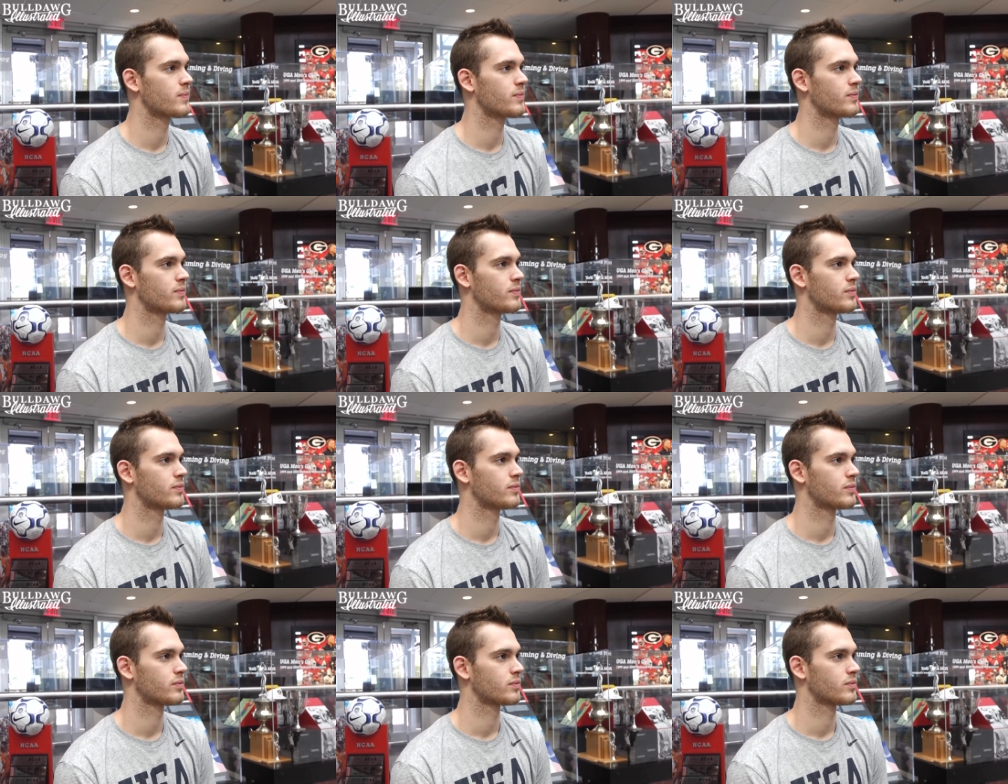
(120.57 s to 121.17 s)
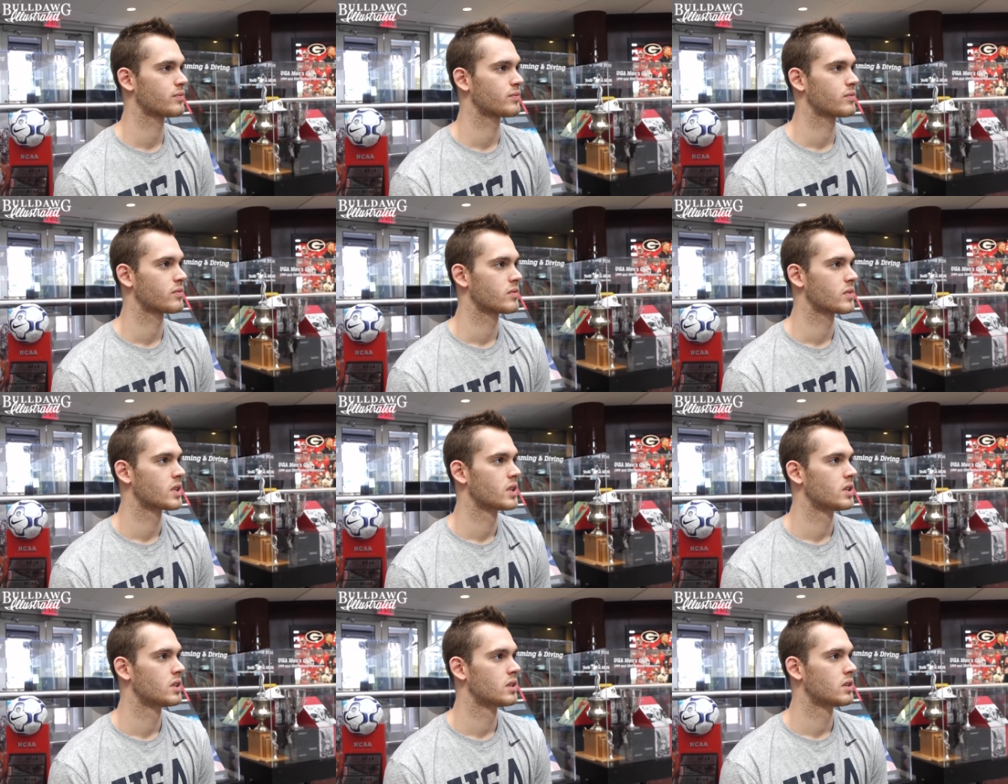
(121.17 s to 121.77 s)
So
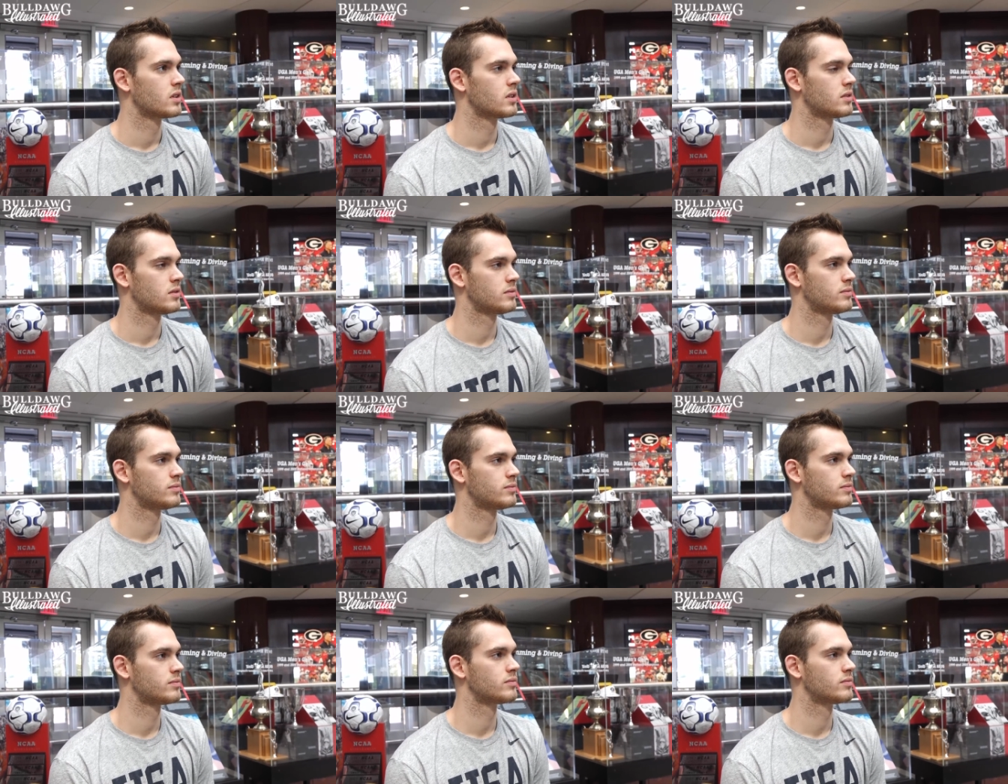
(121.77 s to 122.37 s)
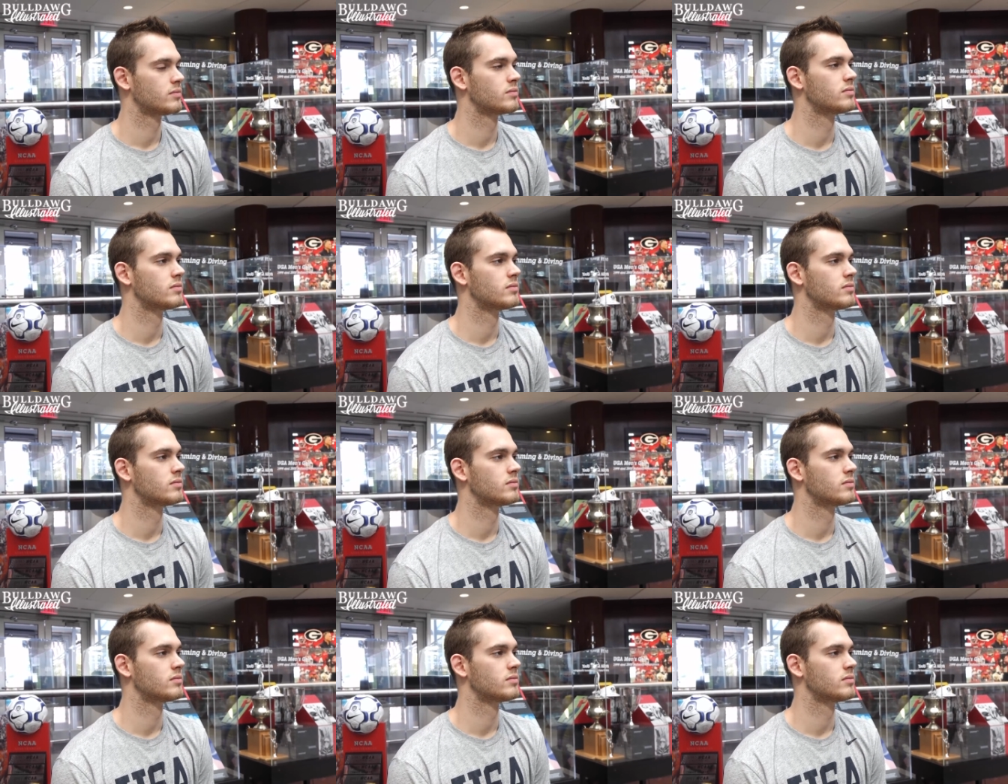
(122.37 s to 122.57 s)
going into the Olympics, now,